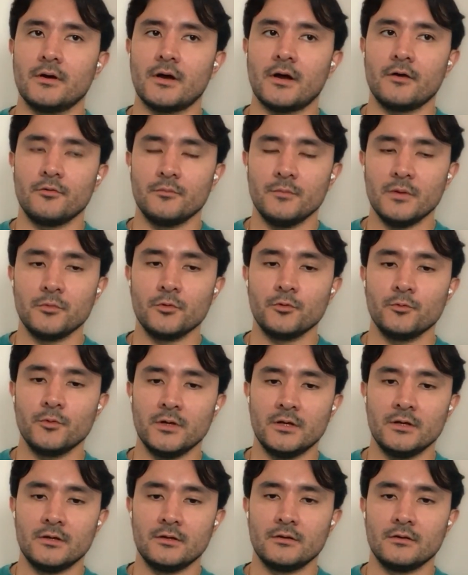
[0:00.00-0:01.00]
I remember
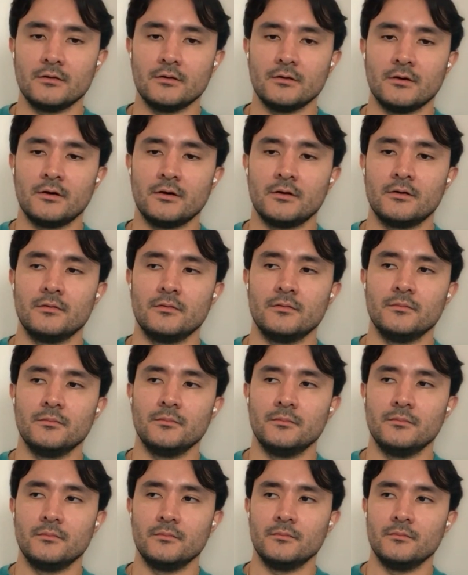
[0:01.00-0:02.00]
reading on
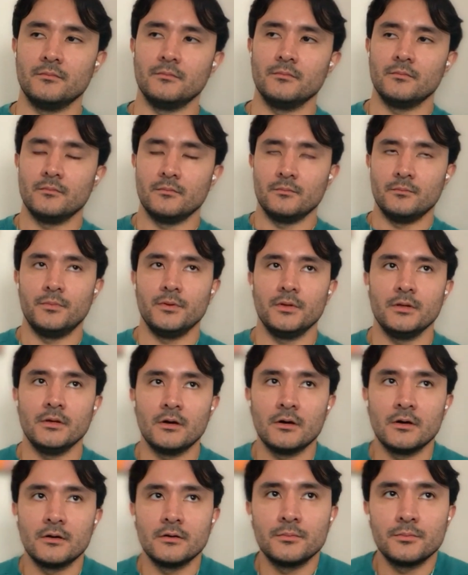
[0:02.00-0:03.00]

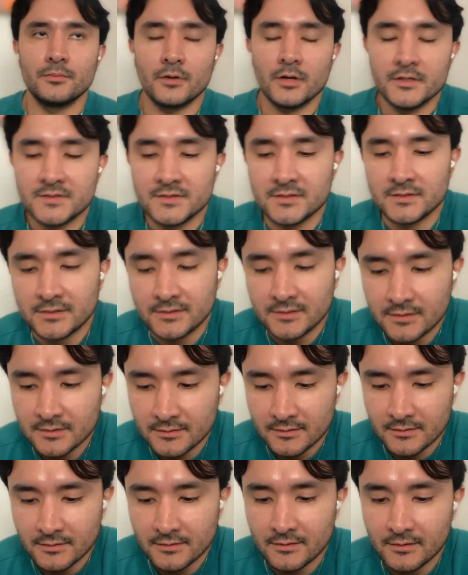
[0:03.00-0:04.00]
beyond pricing,
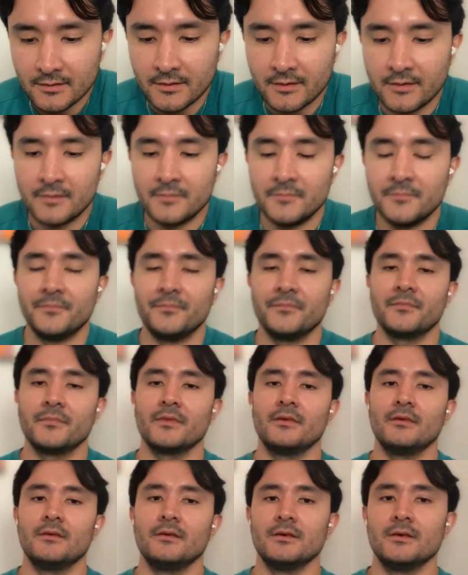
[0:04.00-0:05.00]

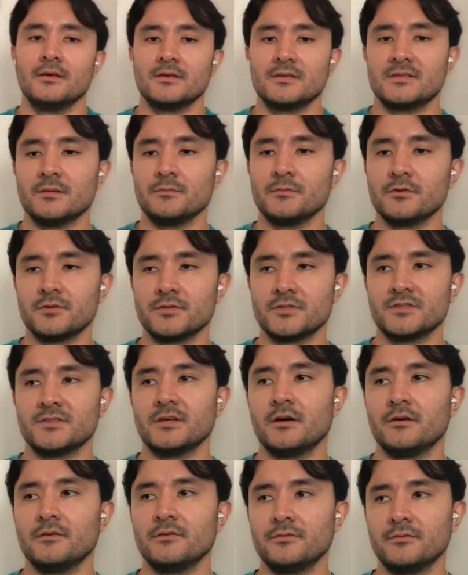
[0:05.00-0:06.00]
some of their
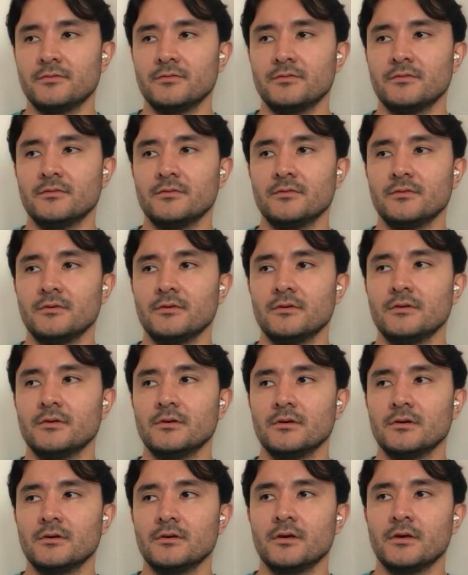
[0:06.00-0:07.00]
stuff
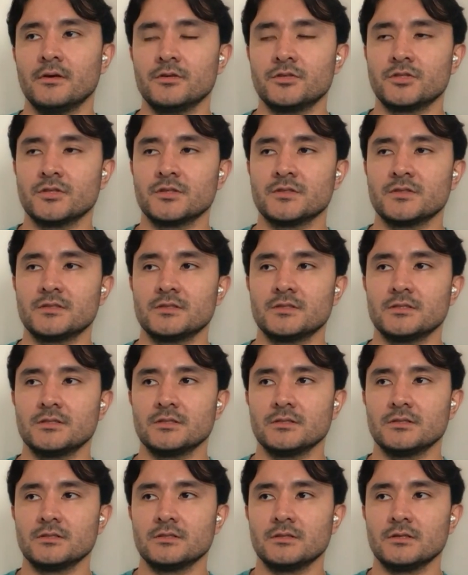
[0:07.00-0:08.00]
is just,
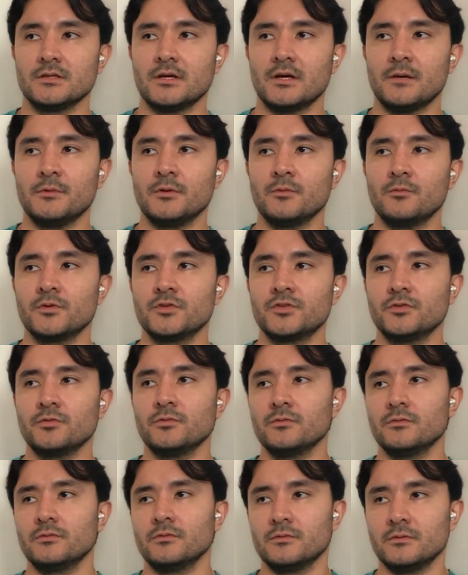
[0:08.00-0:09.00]
I mean,
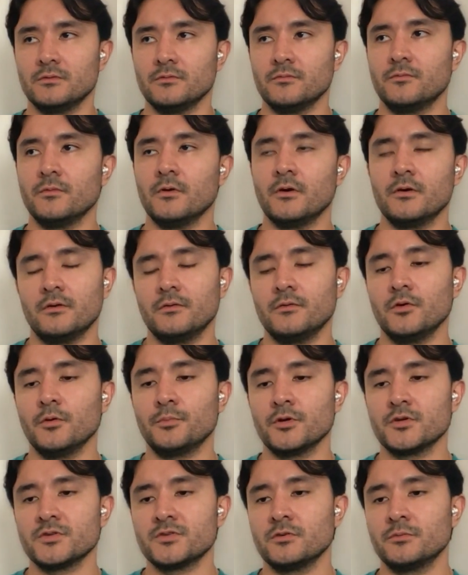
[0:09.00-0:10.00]
your
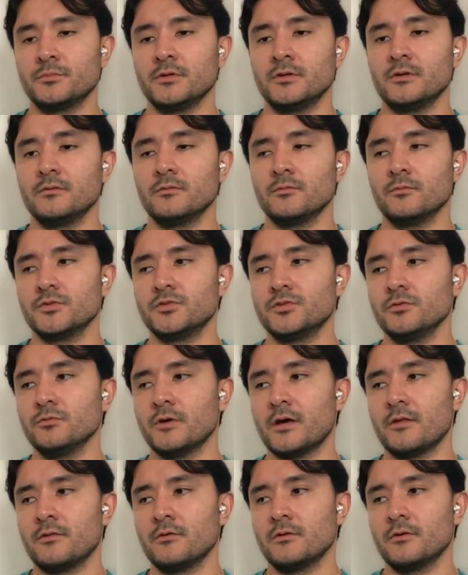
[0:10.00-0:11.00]
personal opinion, would you
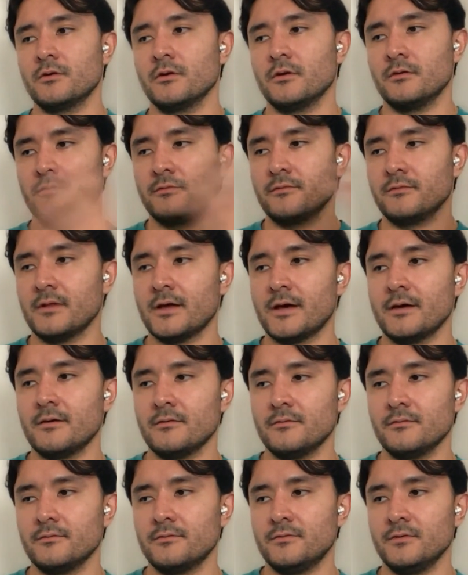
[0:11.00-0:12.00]
rather a flat
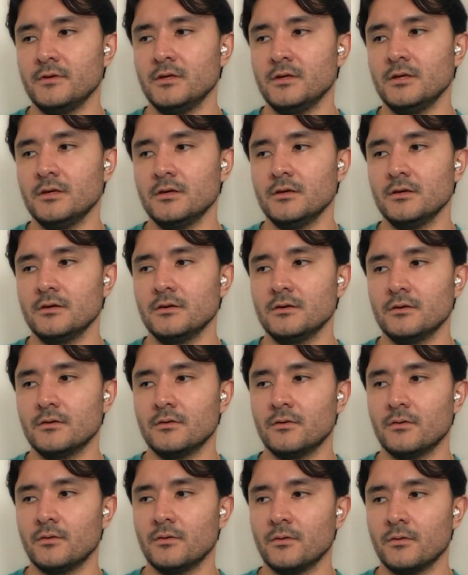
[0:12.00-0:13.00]
fee
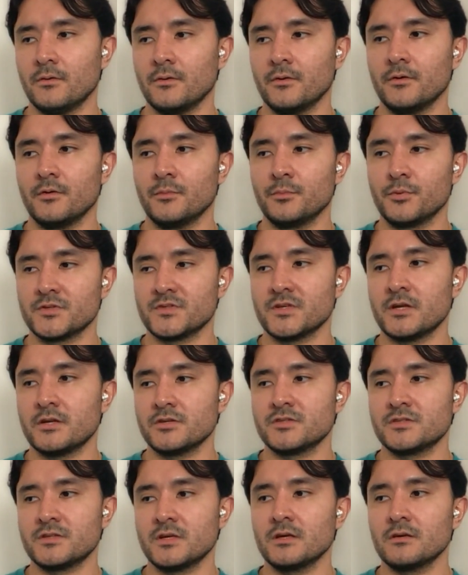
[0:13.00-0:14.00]
or a
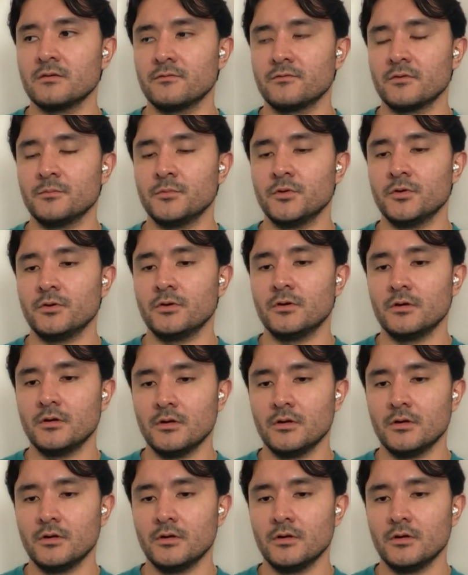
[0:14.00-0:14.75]
percentage taken from you?